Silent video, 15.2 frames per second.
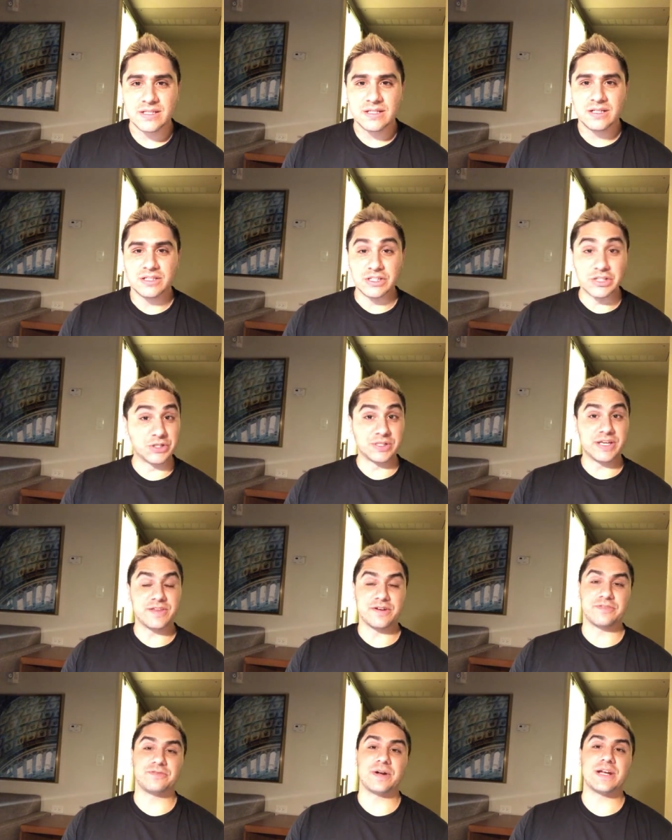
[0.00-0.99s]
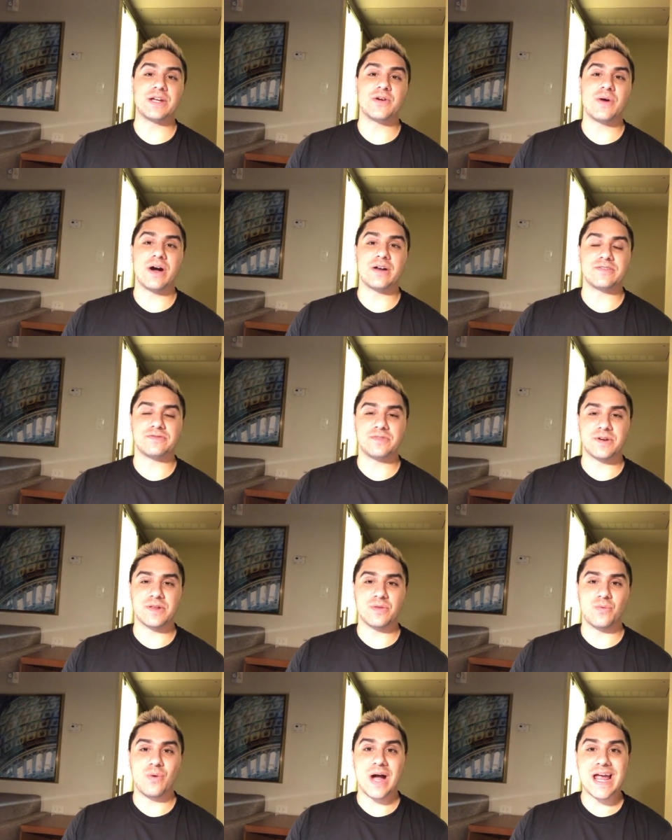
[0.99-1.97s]
Literally, they're afraid to go out in front of
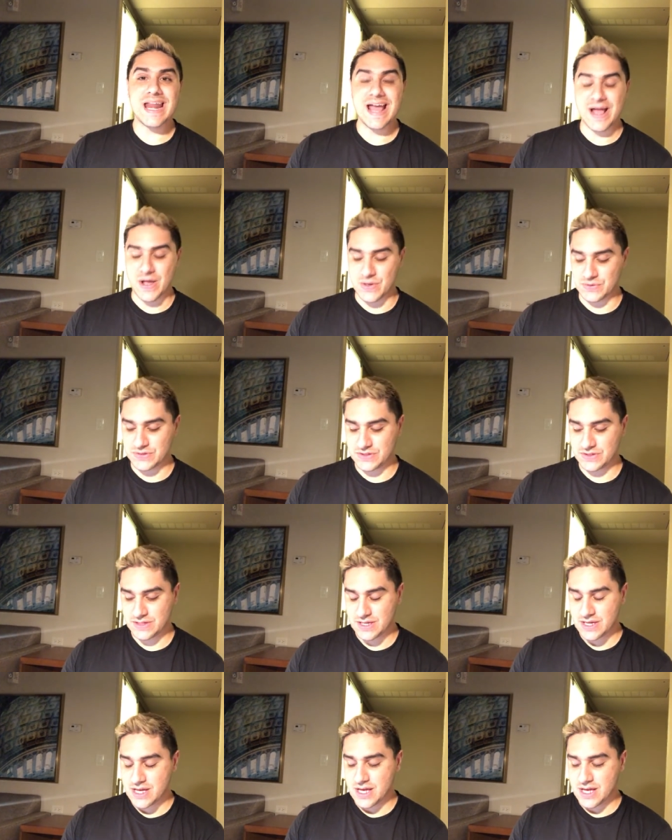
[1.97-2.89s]
the White House